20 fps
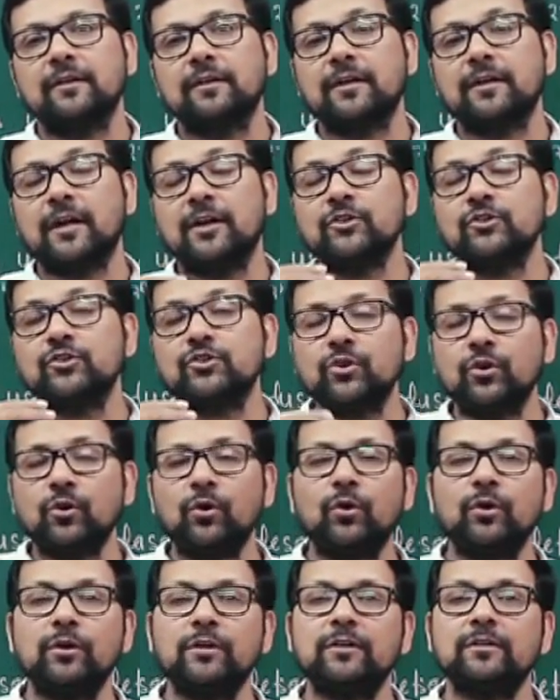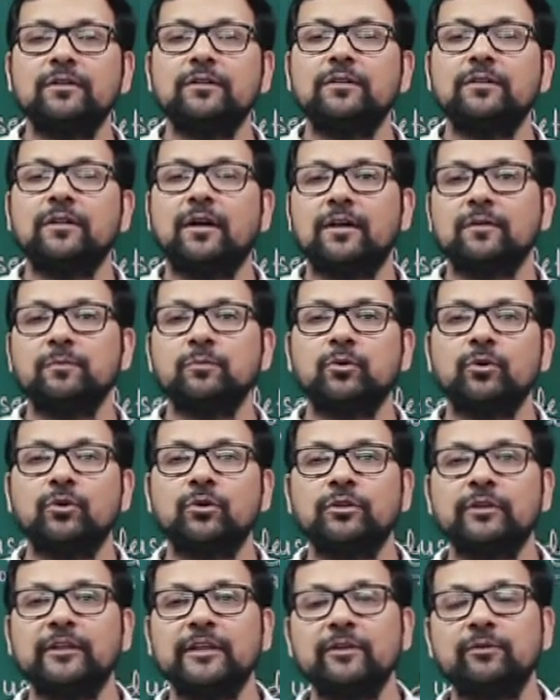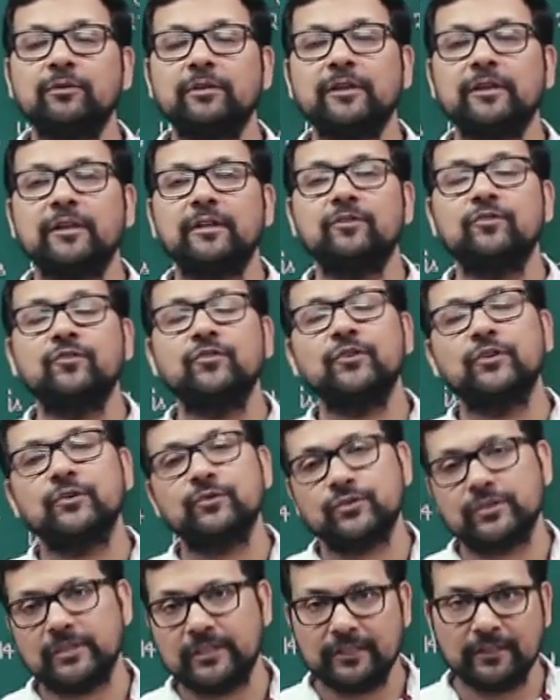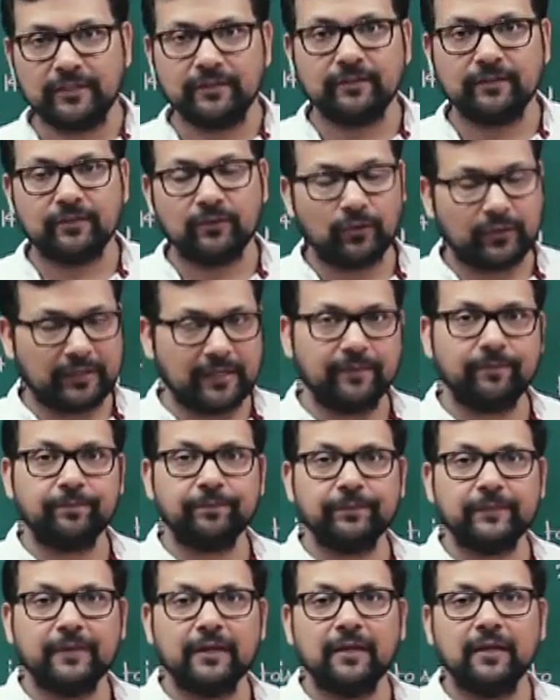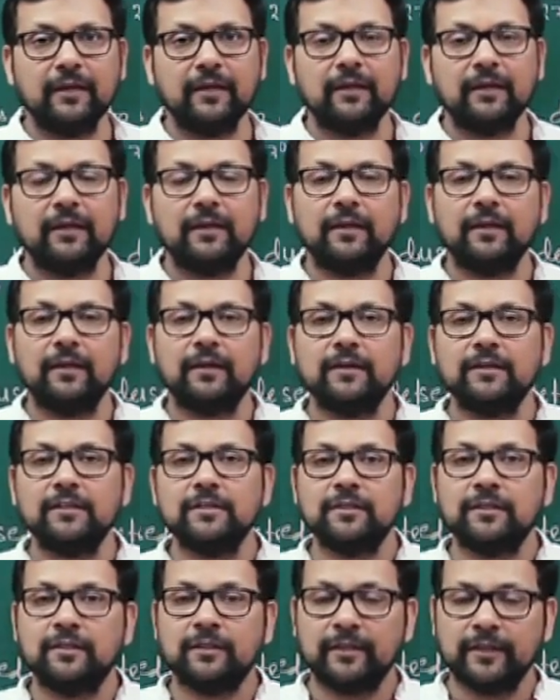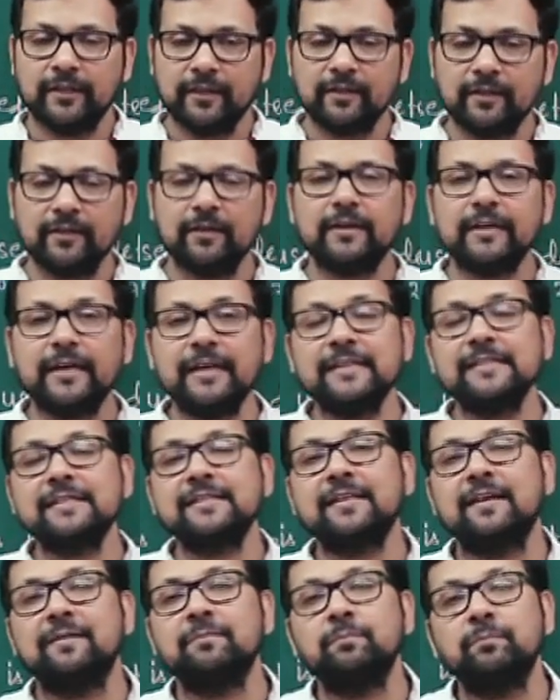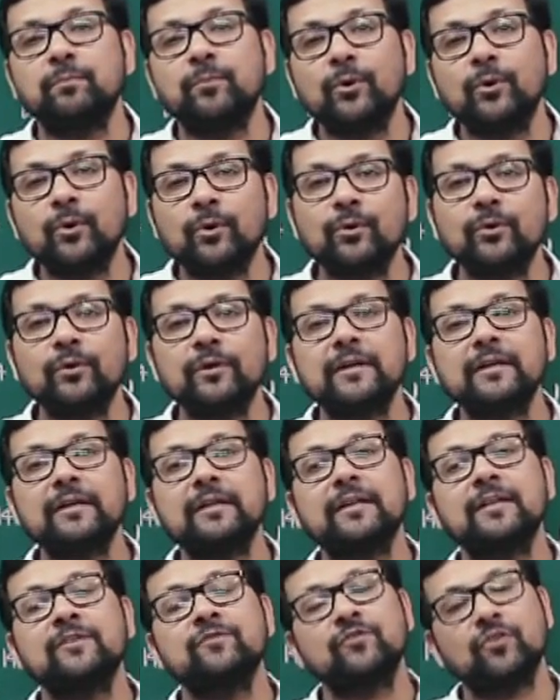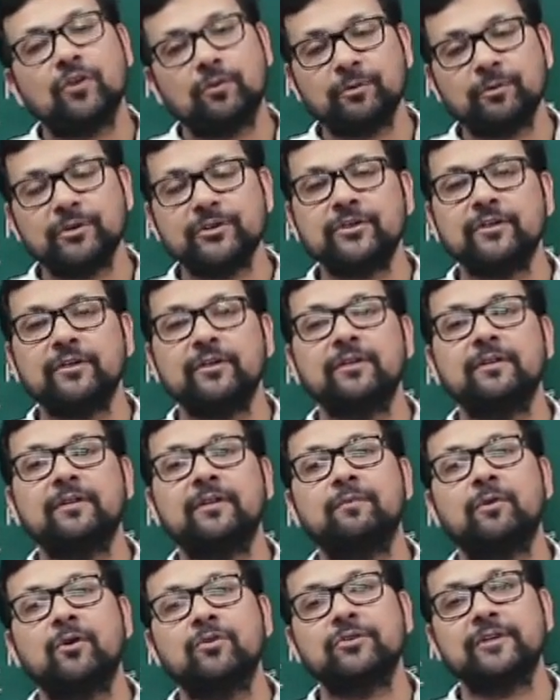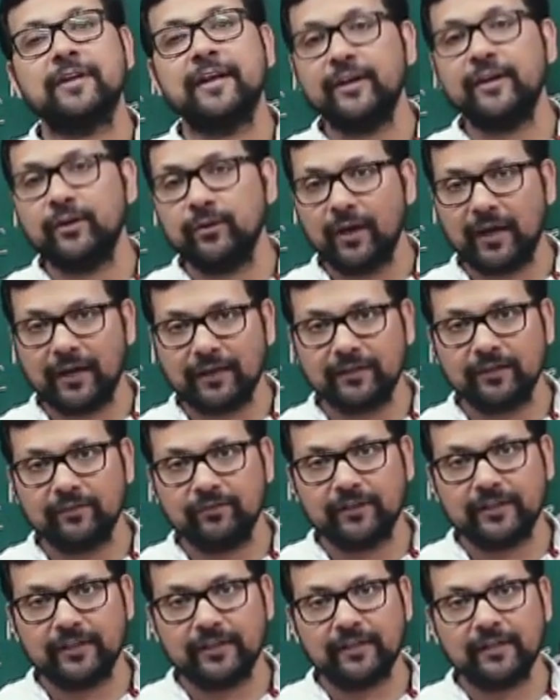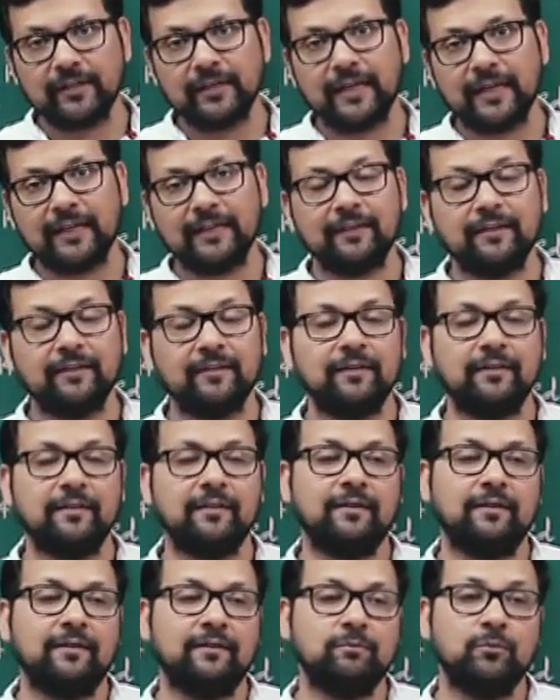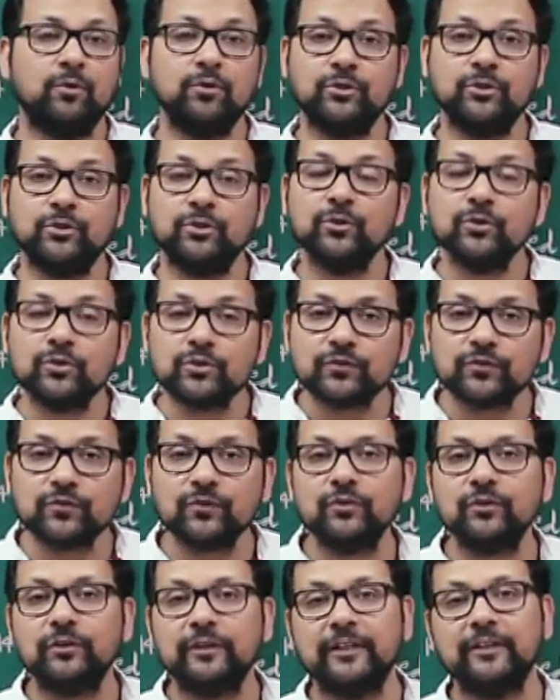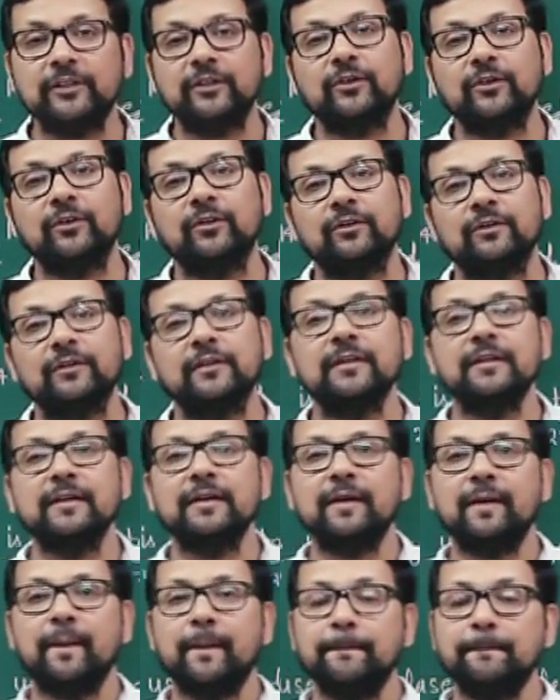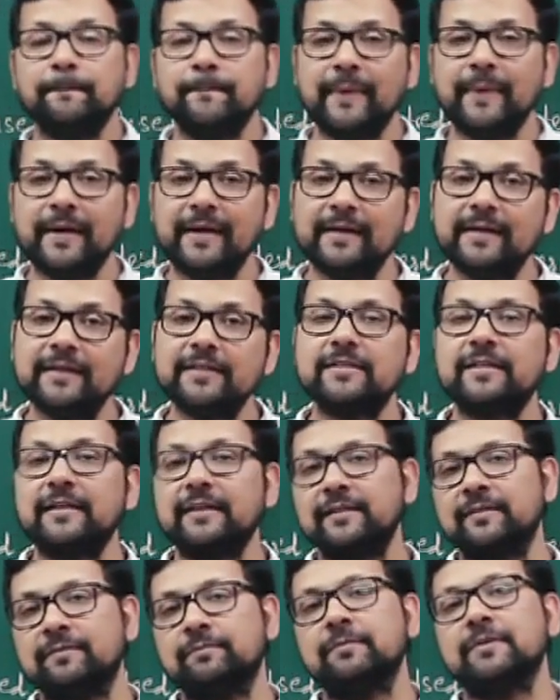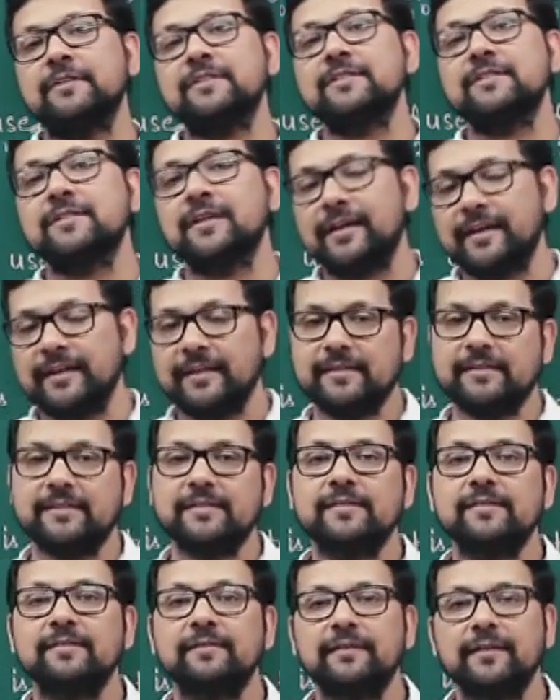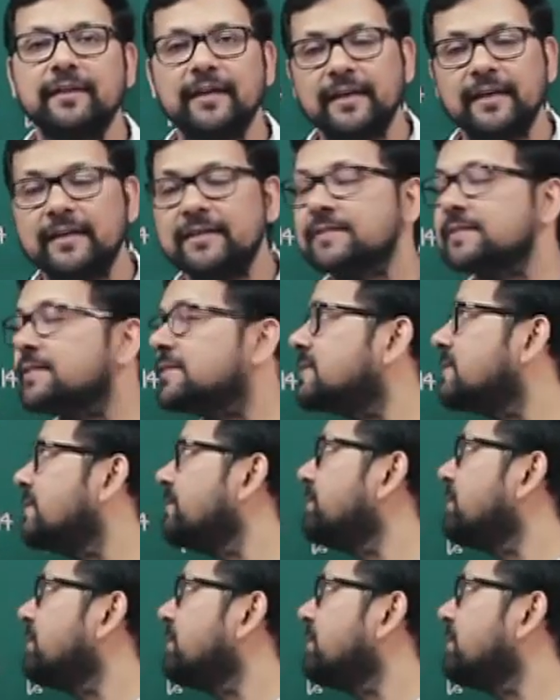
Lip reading: controlled thermonuclear fusion. Okay. Here is some more information about radioactivity and more useful in your medicine studies is